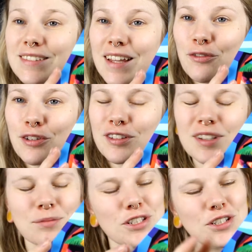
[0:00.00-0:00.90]
time for look
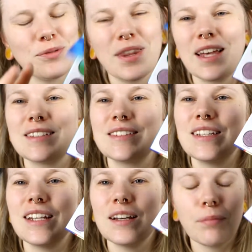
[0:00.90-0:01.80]
number two with the
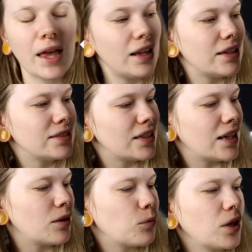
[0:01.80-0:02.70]
Hasina palette
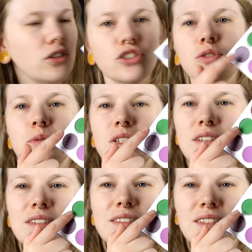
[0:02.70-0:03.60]
and we are doing
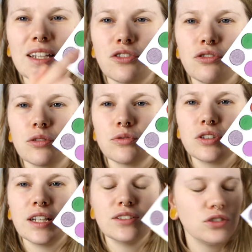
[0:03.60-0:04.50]
the second row
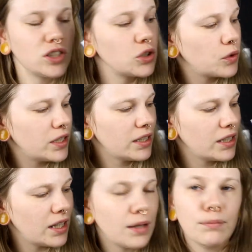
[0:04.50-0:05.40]
today, so the green
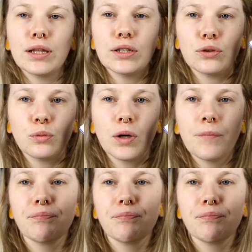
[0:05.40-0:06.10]
and the blue.